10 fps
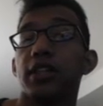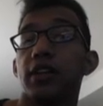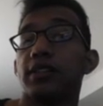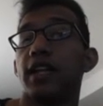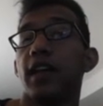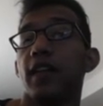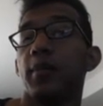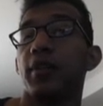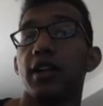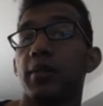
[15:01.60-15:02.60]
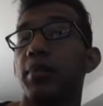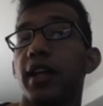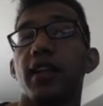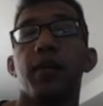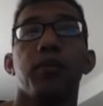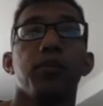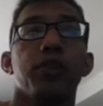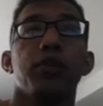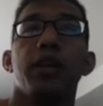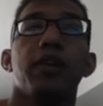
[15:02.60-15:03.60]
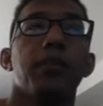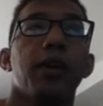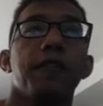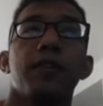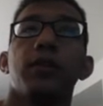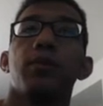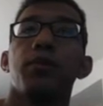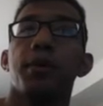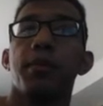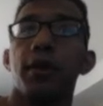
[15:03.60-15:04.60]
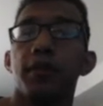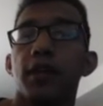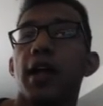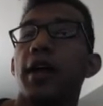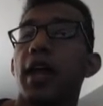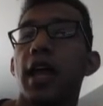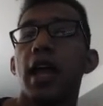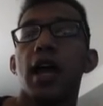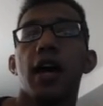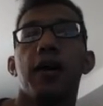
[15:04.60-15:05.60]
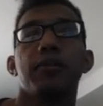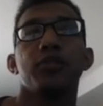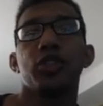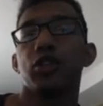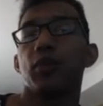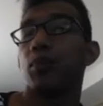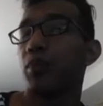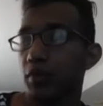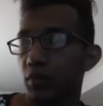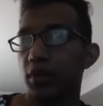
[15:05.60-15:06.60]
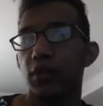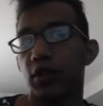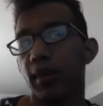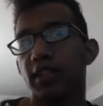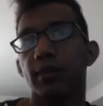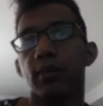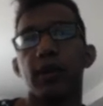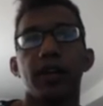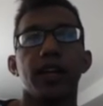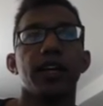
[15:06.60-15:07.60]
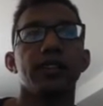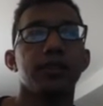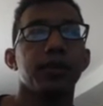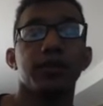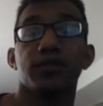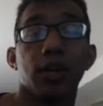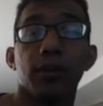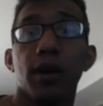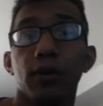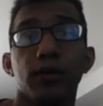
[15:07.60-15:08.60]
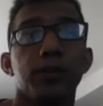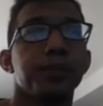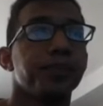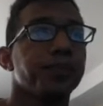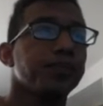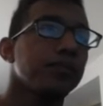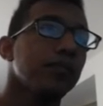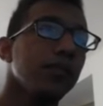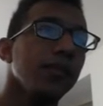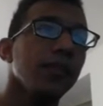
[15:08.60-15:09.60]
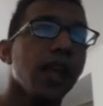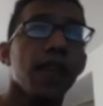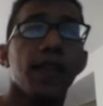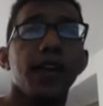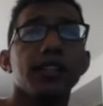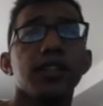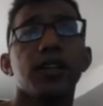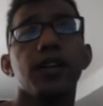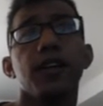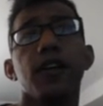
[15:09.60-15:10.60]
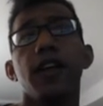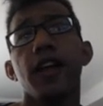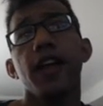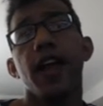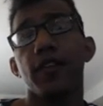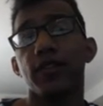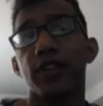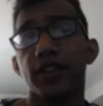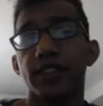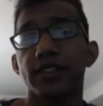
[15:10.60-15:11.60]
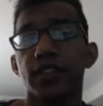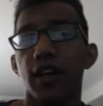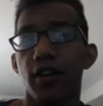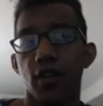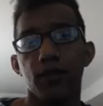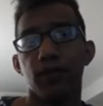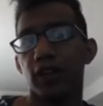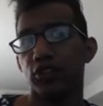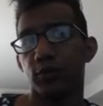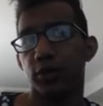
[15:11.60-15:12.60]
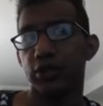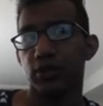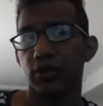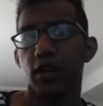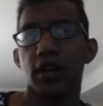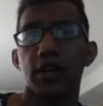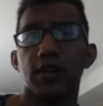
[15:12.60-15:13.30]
and had the ability to play them between either Malfi or Moonbeam Butterfly. So really the only matchup I brought it in against, but it was very powerful. The next card, Heavenly Gust, another Val 2.0 card.